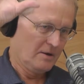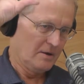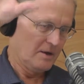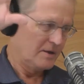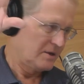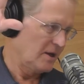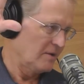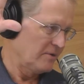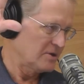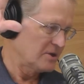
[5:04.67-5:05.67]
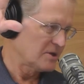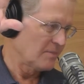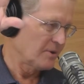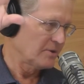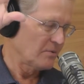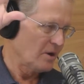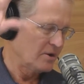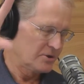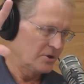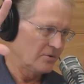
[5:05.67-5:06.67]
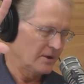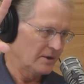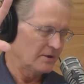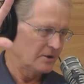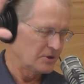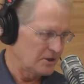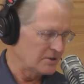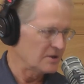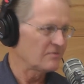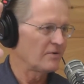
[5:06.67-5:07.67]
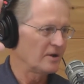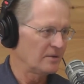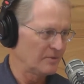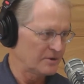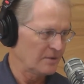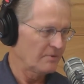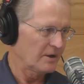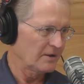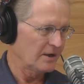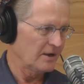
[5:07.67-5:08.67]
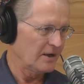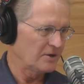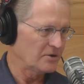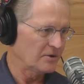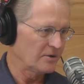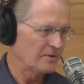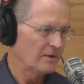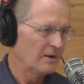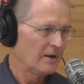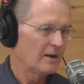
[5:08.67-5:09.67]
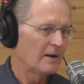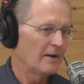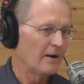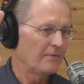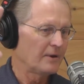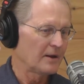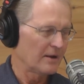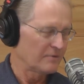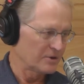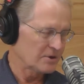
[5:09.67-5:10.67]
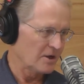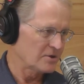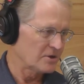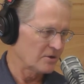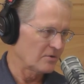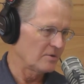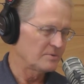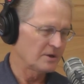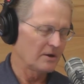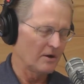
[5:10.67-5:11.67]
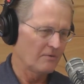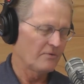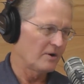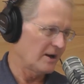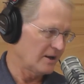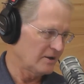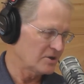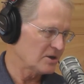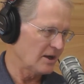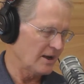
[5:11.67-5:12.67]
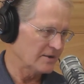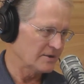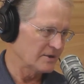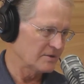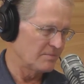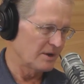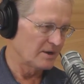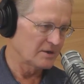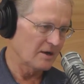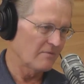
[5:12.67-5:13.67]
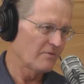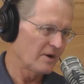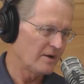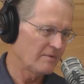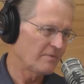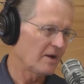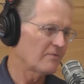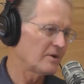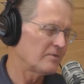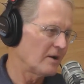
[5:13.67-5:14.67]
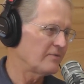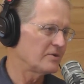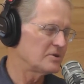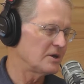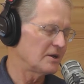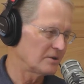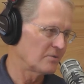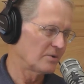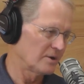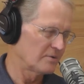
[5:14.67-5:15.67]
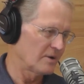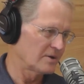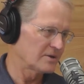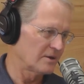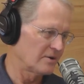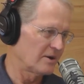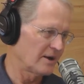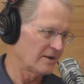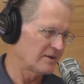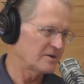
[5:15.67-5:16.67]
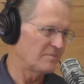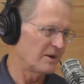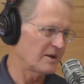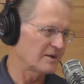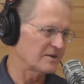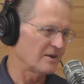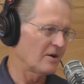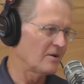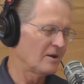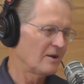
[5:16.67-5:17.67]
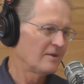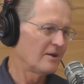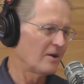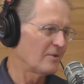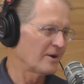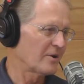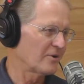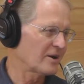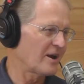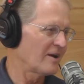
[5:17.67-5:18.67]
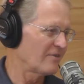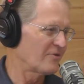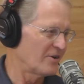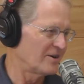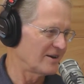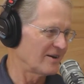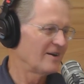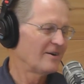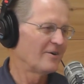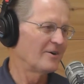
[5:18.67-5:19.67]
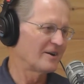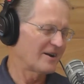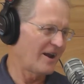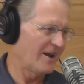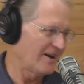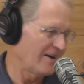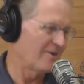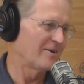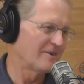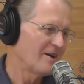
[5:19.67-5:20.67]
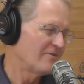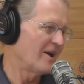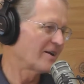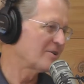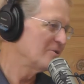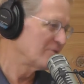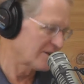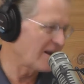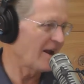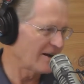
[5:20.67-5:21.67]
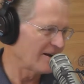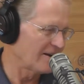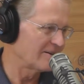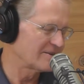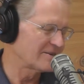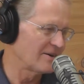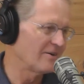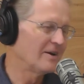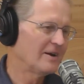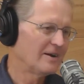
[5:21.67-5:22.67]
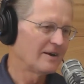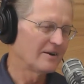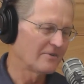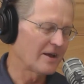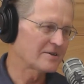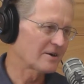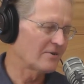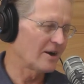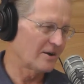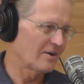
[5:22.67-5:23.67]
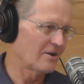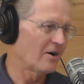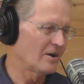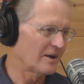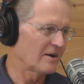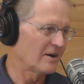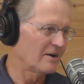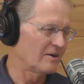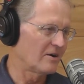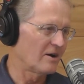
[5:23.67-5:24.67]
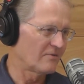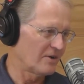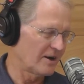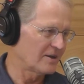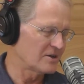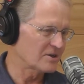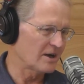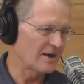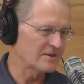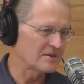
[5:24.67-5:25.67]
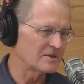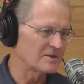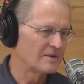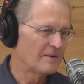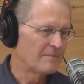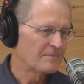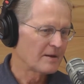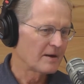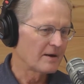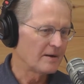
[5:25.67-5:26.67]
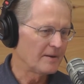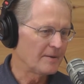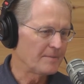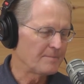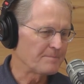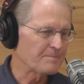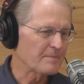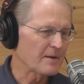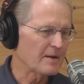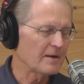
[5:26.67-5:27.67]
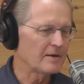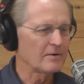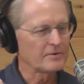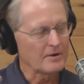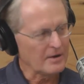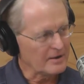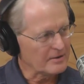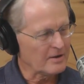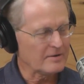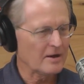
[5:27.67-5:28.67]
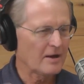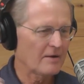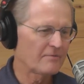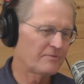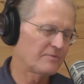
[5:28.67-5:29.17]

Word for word: uh, televisions up on the wall showing the Jesus film or something of that nature. Mm. Uh, they'll have discussion groups. They offer English classes because every every refugee in the world wants to learn English because they all they all want to go to California or to Canada or to Vancouver, Canada. Uh -huh. So you know that's a great calling card to offer English classes. Um, you know, and they and they they have